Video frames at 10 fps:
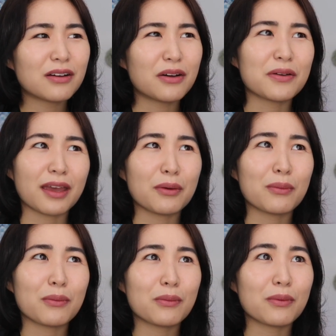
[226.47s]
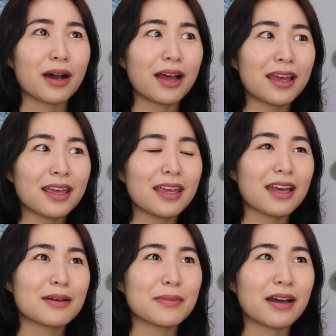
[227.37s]
okay, why
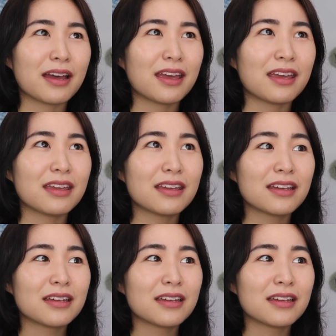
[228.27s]
am I